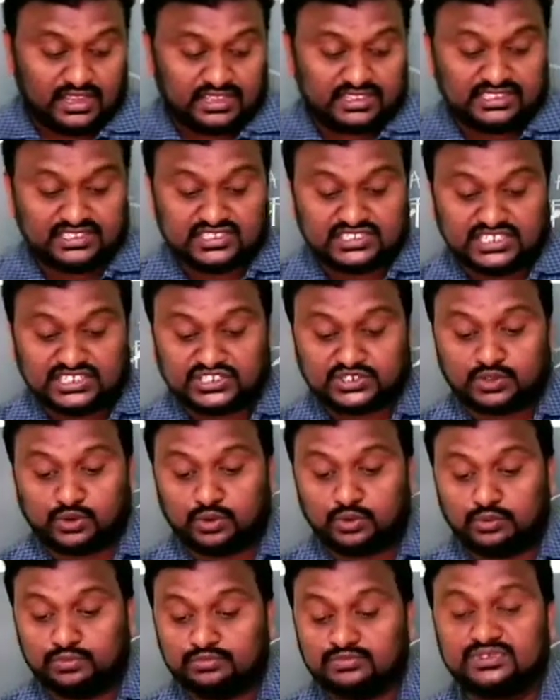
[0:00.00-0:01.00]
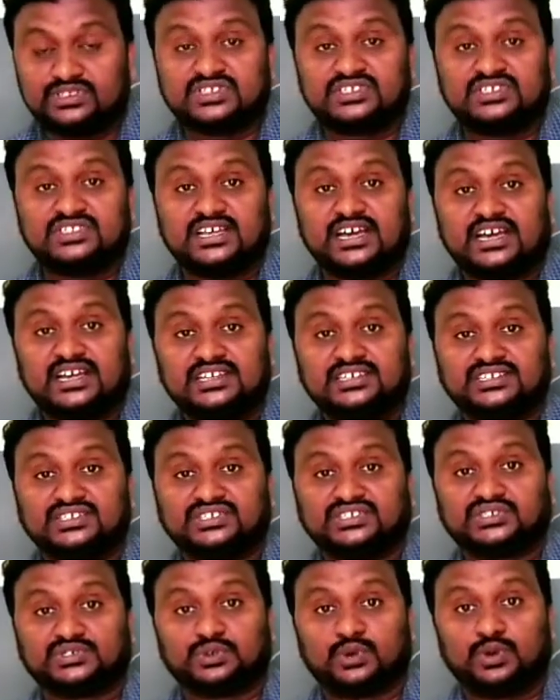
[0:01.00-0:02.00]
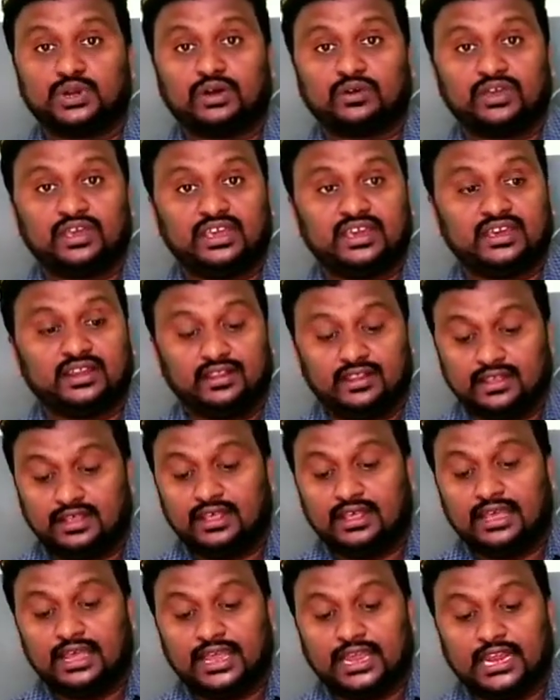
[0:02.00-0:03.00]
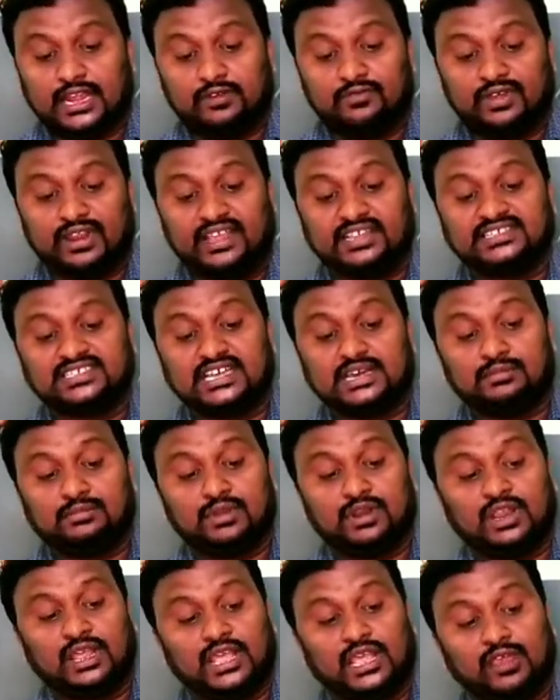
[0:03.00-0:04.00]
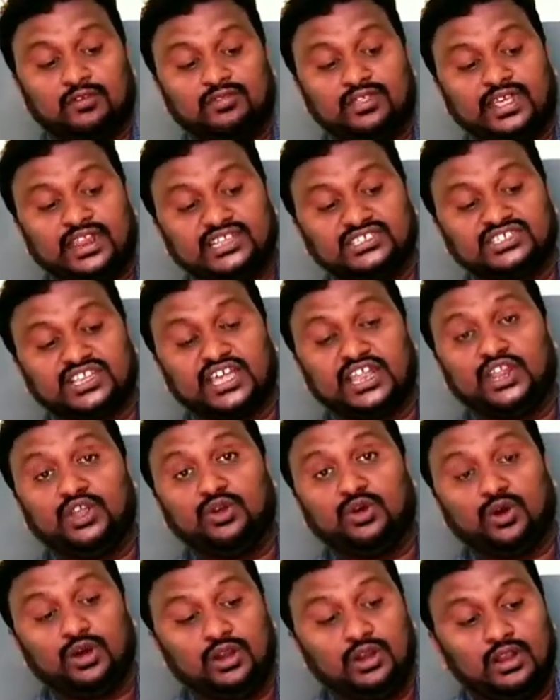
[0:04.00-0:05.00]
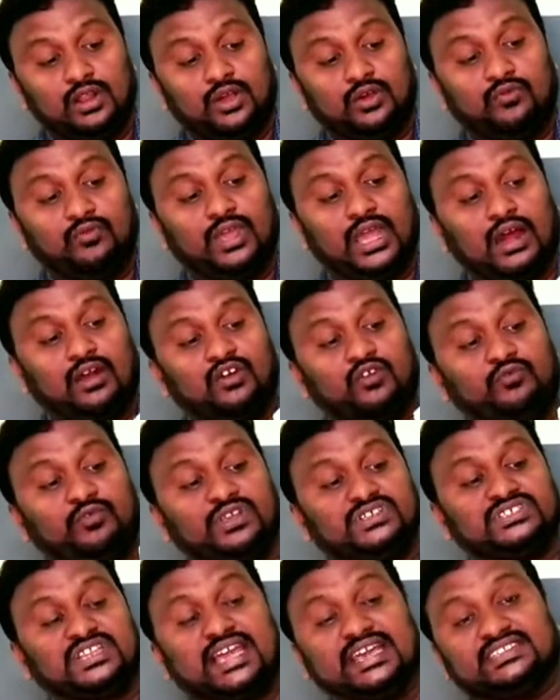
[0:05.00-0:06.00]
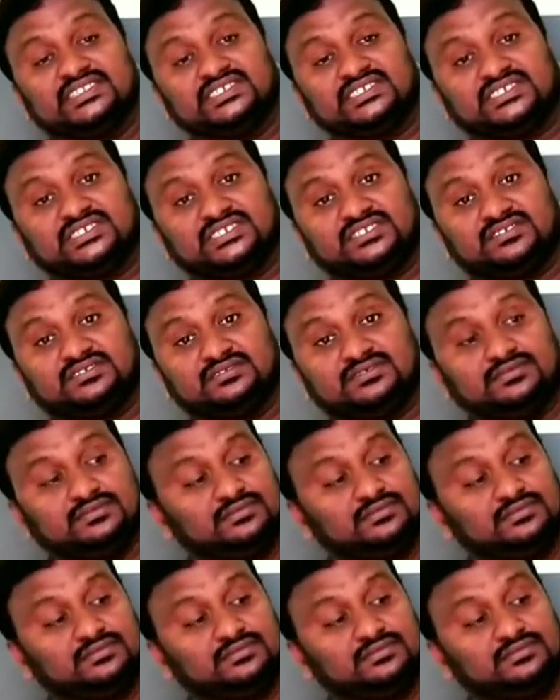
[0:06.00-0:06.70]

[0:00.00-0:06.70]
this is the screw, this is the screw now here, and for example if there is any hole we have to fix like this.